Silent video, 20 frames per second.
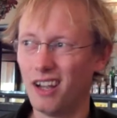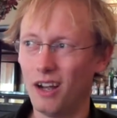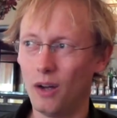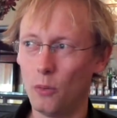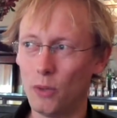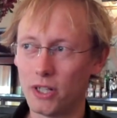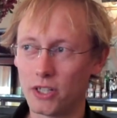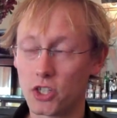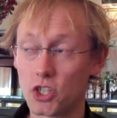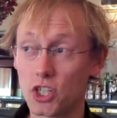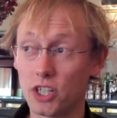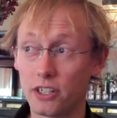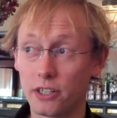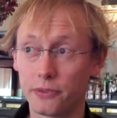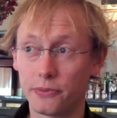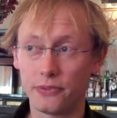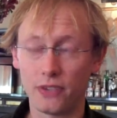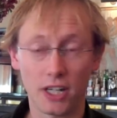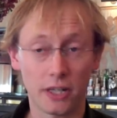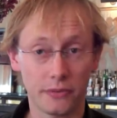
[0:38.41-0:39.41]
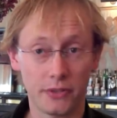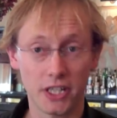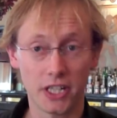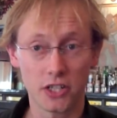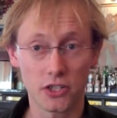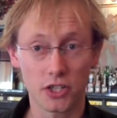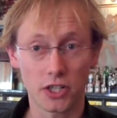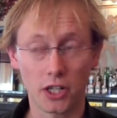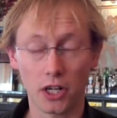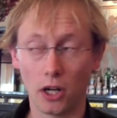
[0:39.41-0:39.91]
Well, it started 5
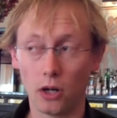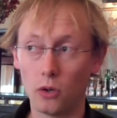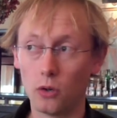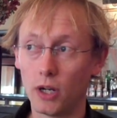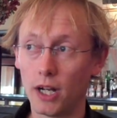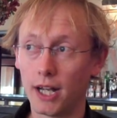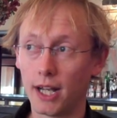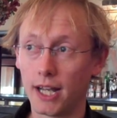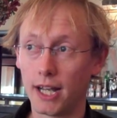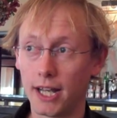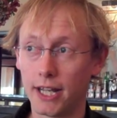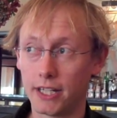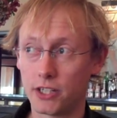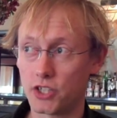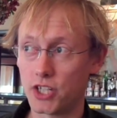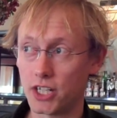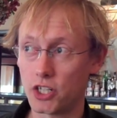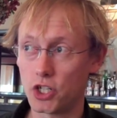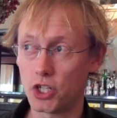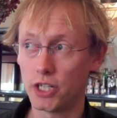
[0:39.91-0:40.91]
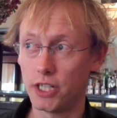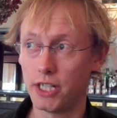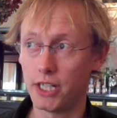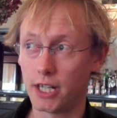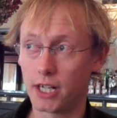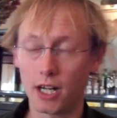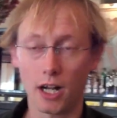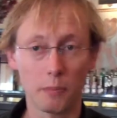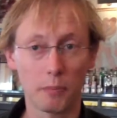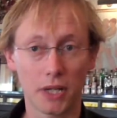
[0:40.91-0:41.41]
years ago, and it's actually
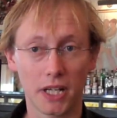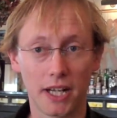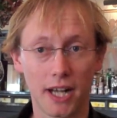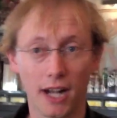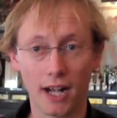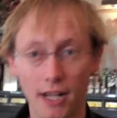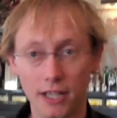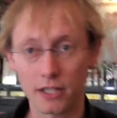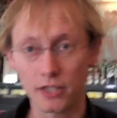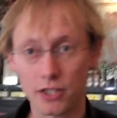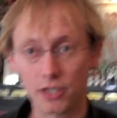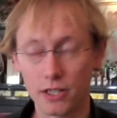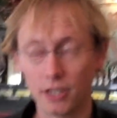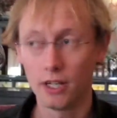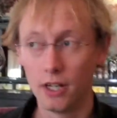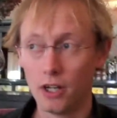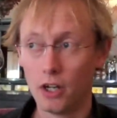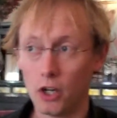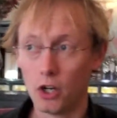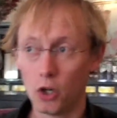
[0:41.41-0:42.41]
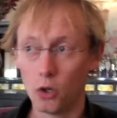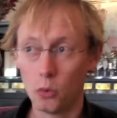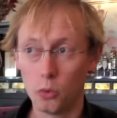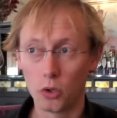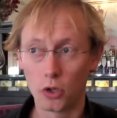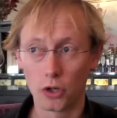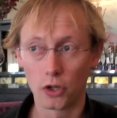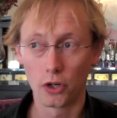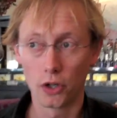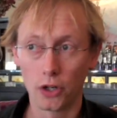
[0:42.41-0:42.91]
a couple of guys who
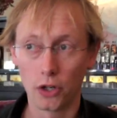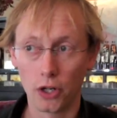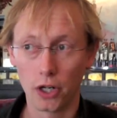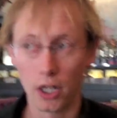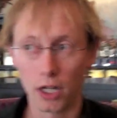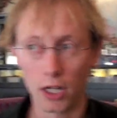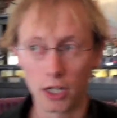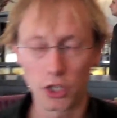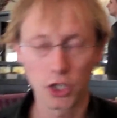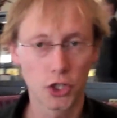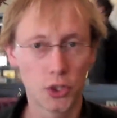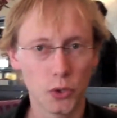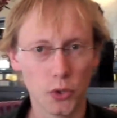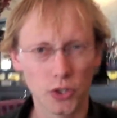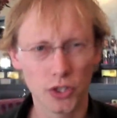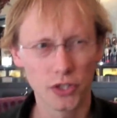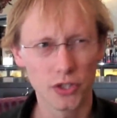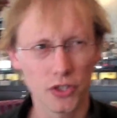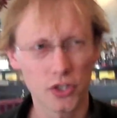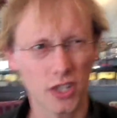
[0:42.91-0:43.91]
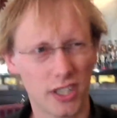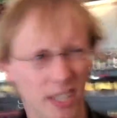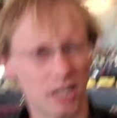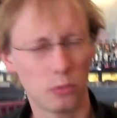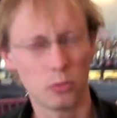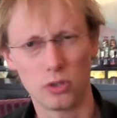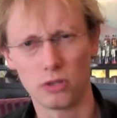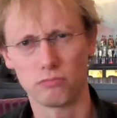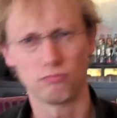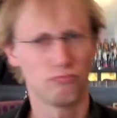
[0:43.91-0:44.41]
were students, and they
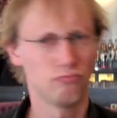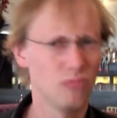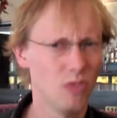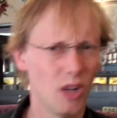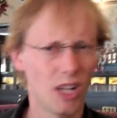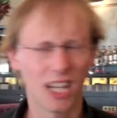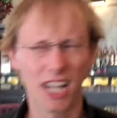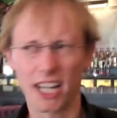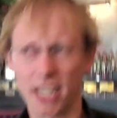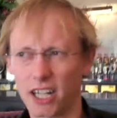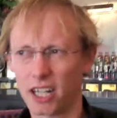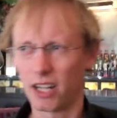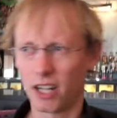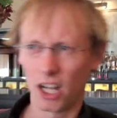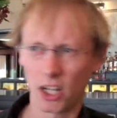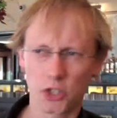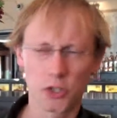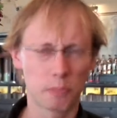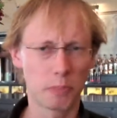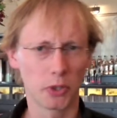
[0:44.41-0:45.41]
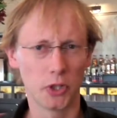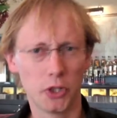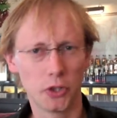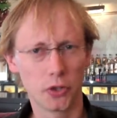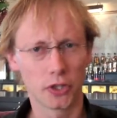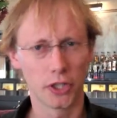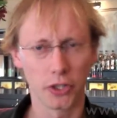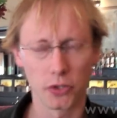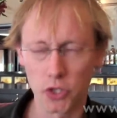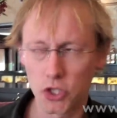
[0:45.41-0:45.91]
were like
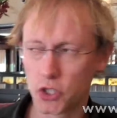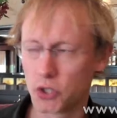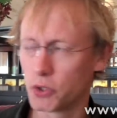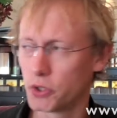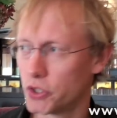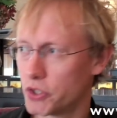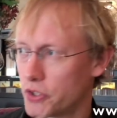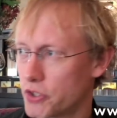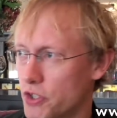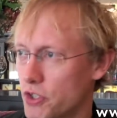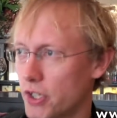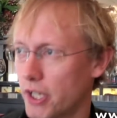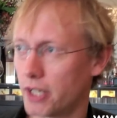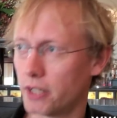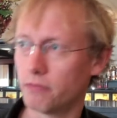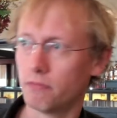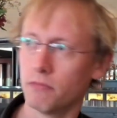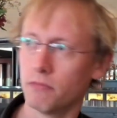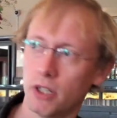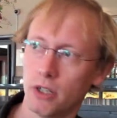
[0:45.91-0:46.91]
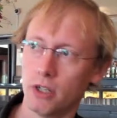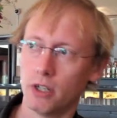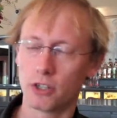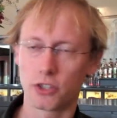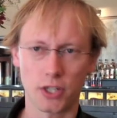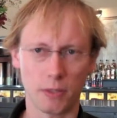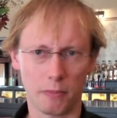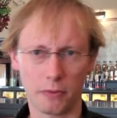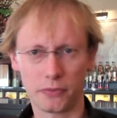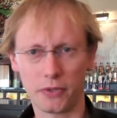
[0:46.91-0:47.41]
entrepreneurial students, and
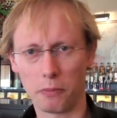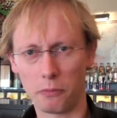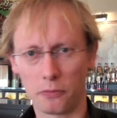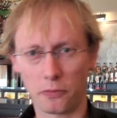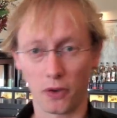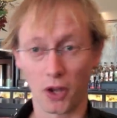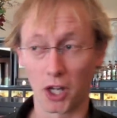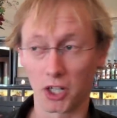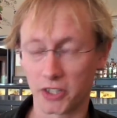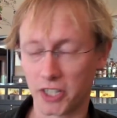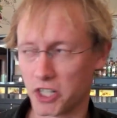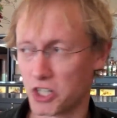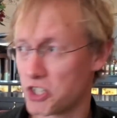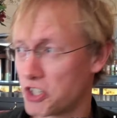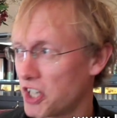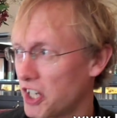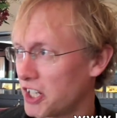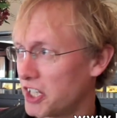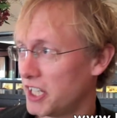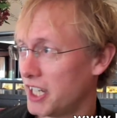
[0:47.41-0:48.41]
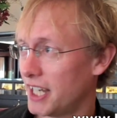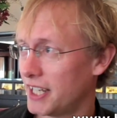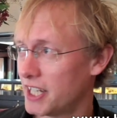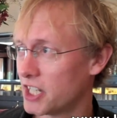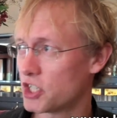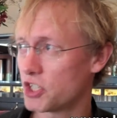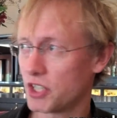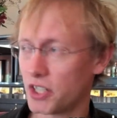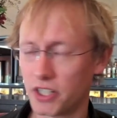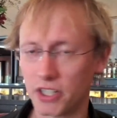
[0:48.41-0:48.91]
some of them flunked their study, and they
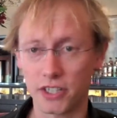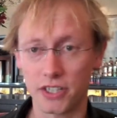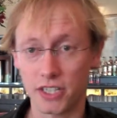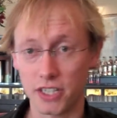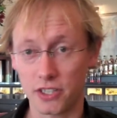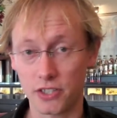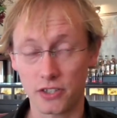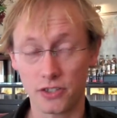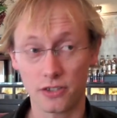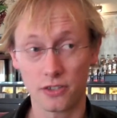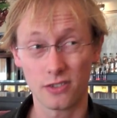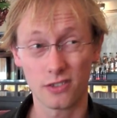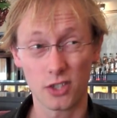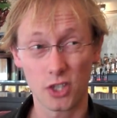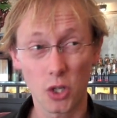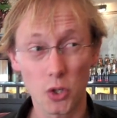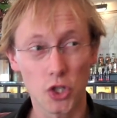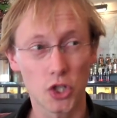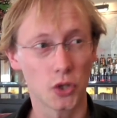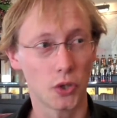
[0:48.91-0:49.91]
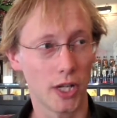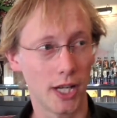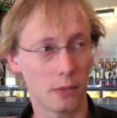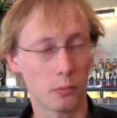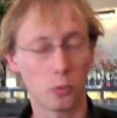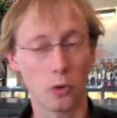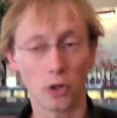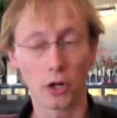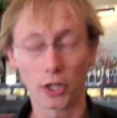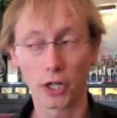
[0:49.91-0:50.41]
started this social
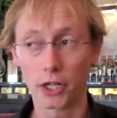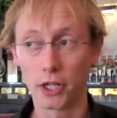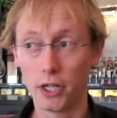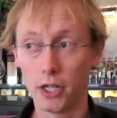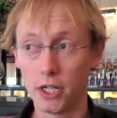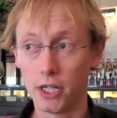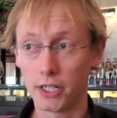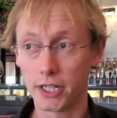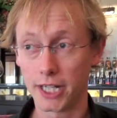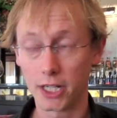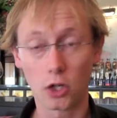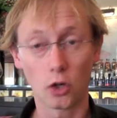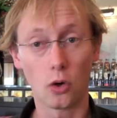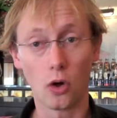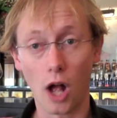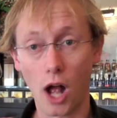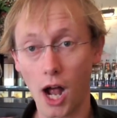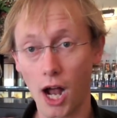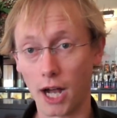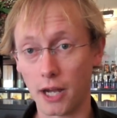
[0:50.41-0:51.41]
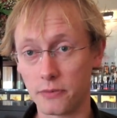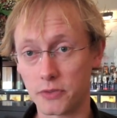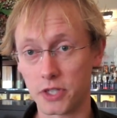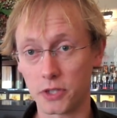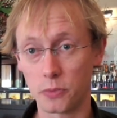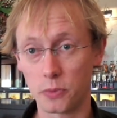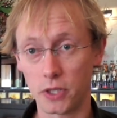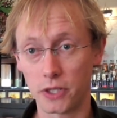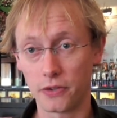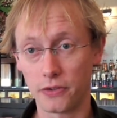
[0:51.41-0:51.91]
network they call Hyves,
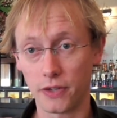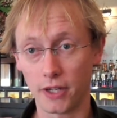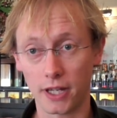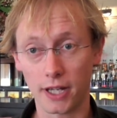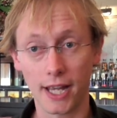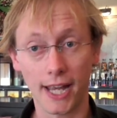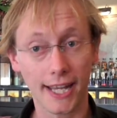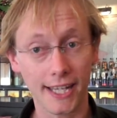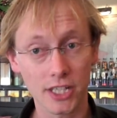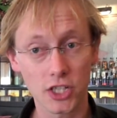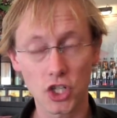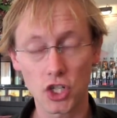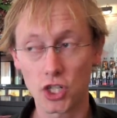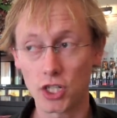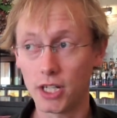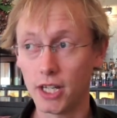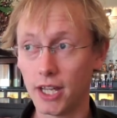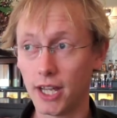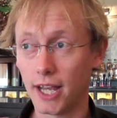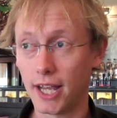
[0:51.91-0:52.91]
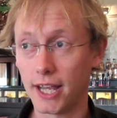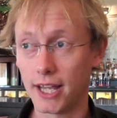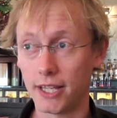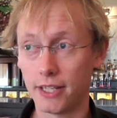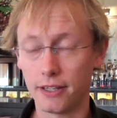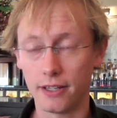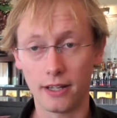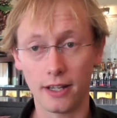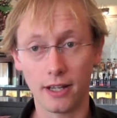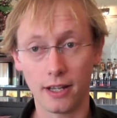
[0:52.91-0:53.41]
with H
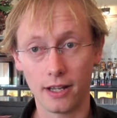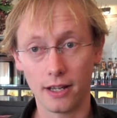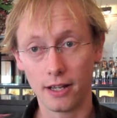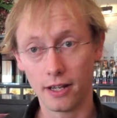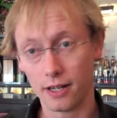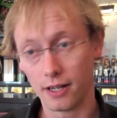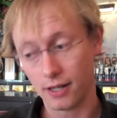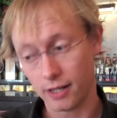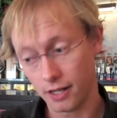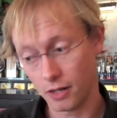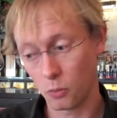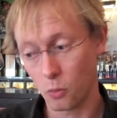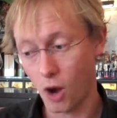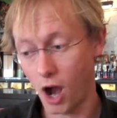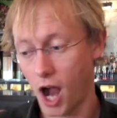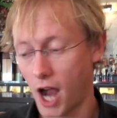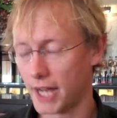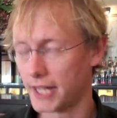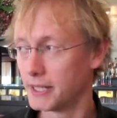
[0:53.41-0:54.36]
and a Y.